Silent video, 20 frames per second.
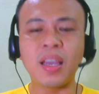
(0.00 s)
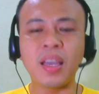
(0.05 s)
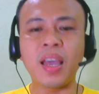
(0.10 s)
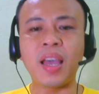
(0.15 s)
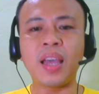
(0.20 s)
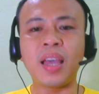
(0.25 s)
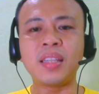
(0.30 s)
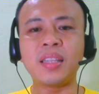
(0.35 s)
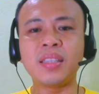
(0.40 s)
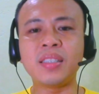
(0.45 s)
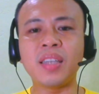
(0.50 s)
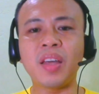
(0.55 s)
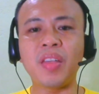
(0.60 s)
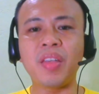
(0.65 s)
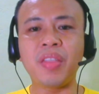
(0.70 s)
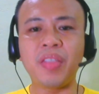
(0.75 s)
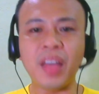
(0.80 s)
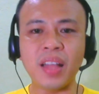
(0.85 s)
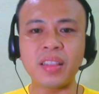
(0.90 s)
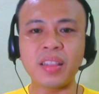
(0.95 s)
And
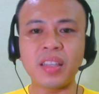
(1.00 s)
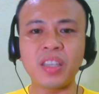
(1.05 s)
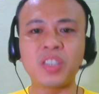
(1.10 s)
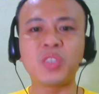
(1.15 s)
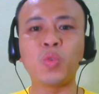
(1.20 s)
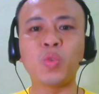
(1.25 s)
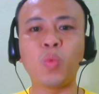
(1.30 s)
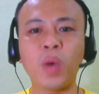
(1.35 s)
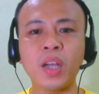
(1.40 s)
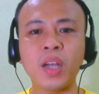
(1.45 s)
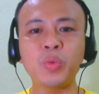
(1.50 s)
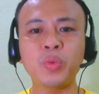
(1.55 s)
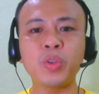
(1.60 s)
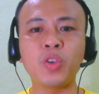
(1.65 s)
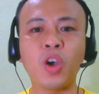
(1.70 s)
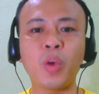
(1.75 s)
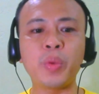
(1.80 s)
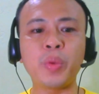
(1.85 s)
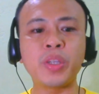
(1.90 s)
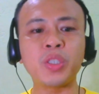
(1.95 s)
that is what we're
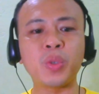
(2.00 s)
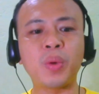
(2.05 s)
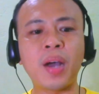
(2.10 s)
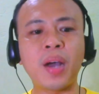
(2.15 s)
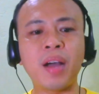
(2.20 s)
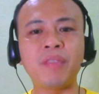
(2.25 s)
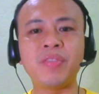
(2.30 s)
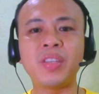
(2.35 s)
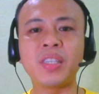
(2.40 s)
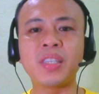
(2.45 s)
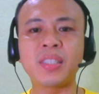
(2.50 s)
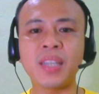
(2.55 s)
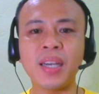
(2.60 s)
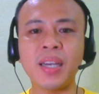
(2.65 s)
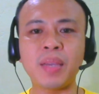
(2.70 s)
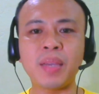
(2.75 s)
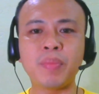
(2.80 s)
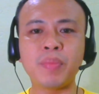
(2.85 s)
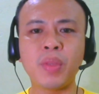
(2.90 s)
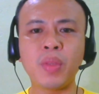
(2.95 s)
going to have this
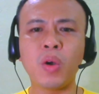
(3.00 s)
time.